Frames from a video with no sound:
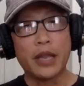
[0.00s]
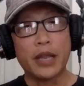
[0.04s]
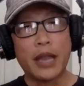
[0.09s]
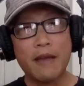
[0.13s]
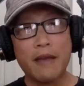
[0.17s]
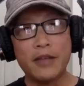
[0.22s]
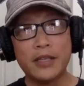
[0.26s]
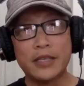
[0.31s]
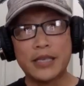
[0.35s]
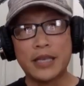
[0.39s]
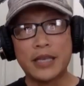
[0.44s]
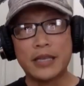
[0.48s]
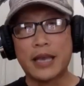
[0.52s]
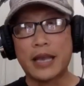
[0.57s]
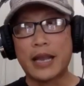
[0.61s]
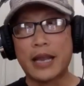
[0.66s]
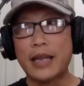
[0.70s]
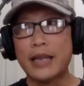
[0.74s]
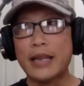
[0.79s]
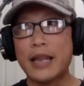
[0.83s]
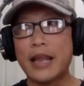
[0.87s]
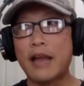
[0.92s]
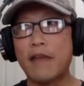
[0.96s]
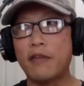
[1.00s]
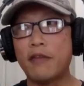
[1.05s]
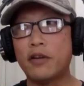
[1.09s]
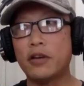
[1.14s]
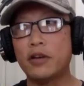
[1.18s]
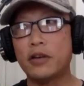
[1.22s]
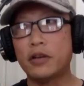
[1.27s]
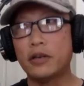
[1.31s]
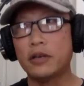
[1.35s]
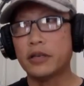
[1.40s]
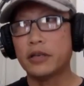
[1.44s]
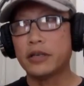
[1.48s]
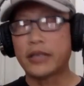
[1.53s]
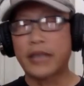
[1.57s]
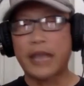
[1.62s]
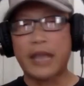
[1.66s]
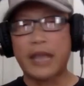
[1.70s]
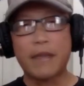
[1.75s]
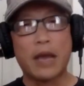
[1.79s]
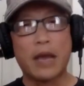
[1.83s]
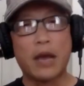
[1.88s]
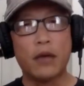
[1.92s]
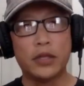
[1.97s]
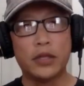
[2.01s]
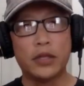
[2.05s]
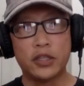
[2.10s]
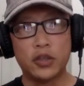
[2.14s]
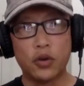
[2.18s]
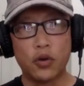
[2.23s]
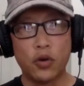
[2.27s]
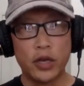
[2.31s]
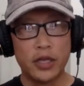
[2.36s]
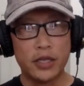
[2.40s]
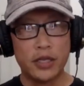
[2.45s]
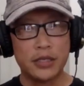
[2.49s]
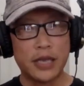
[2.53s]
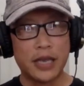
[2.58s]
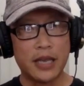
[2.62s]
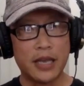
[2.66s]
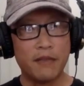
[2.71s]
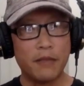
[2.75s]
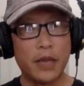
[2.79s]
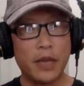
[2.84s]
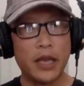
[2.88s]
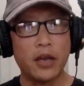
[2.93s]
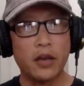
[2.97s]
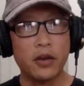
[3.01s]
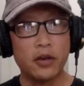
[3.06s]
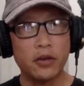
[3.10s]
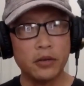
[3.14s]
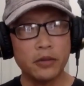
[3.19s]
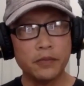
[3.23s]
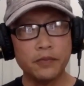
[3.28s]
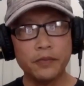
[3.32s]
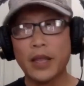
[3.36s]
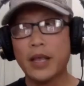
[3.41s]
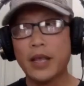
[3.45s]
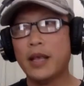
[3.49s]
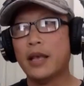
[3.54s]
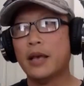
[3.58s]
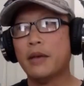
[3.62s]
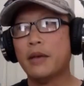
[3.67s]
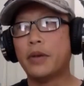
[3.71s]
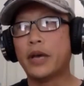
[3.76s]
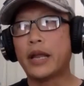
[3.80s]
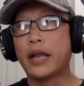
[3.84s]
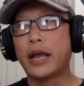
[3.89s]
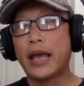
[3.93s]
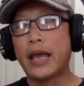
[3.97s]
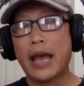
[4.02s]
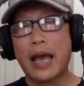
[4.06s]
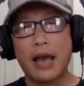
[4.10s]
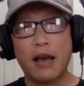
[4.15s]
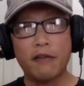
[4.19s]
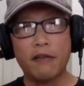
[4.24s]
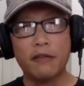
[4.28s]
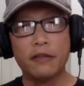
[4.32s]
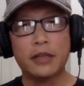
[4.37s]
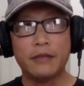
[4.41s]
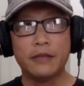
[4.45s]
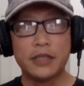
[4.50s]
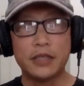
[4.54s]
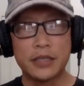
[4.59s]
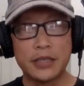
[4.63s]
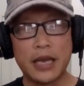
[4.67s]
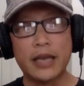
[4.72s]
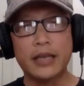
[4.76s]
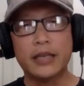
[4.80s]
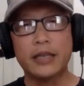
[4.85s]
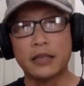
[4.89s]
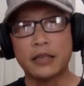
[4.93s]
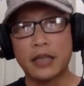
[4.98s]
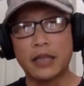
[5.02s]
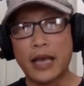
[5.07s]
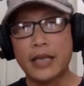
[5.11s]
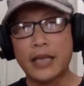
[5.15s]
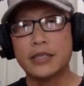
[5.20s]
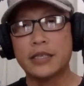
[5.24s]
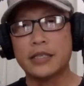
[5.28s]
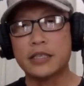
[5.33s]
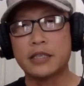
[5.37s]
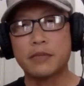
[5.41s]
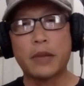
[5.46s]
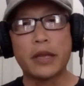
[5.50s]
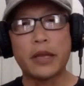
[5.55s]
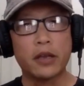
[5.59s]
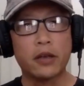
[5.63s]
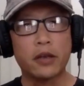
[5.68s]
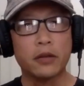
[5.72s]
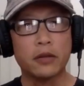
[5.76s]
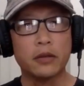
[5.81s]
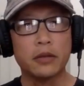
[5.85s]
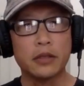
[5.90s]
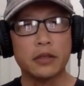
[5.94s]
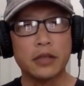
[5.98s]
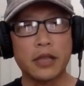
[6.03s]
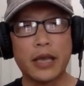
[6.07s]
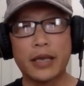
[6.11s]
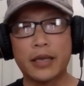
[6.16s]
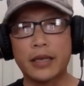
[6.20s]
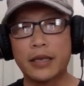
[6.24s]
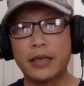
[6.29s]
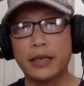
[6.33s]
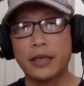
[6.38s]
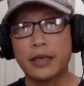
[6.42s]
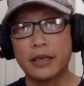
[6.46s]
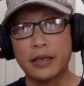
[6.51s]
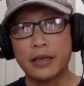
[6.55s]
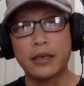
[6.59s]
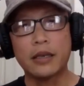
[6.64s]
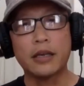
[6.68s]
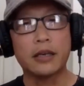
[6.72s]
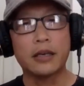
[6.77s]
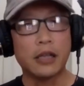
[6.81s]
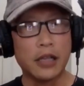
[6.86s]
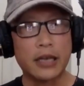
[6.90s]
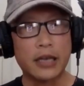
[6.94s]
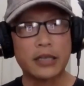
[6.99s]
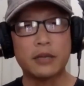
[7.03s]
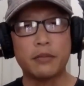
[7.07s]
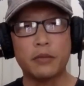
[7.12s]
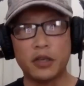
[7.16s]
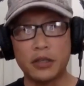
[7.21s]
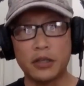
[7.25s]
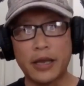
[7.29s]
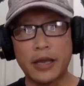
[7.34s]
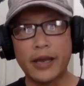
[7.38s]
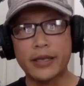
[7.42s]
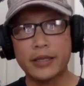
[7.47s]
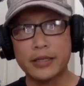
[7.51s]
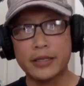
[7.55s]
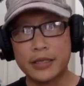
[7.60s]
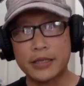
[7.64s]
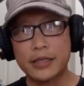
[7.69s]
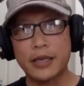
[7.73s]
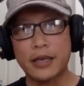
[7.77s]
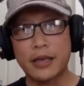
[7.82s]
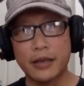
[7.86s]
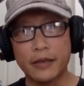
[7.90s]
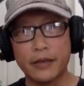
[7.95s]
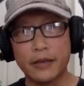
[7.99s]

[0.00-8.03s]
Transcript: but having said that i never came out with a toy design of my own but i have designed and licensed my own like collectible lines